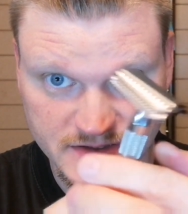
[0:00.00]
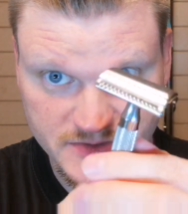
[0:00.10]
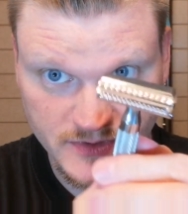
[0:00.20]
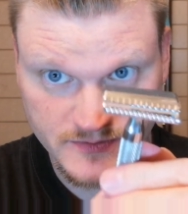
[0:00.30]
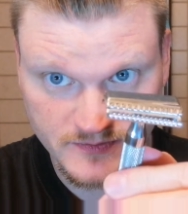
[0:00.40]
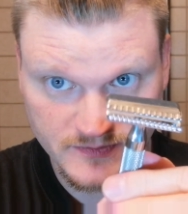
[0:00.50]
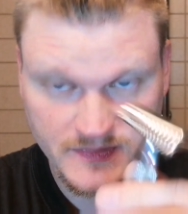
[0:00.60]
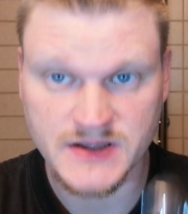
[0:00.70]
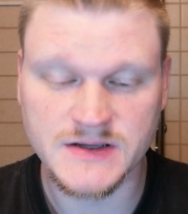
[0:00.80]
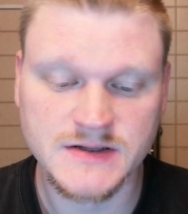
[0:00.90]
on this one.
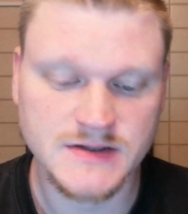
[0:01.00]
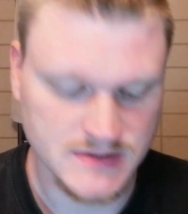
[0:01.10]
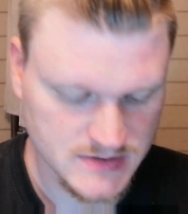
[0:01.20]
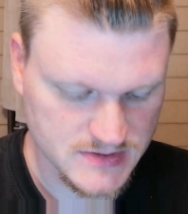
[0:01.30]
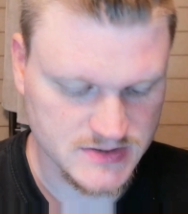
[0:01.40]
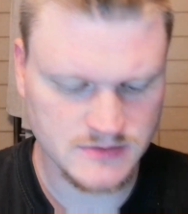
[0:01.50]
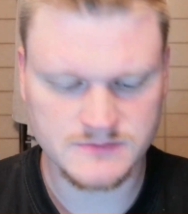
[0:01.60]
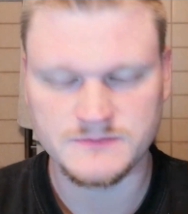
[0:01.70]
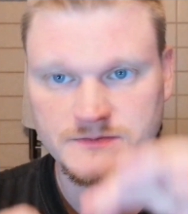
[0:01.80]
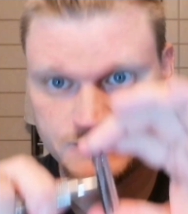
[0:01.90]
So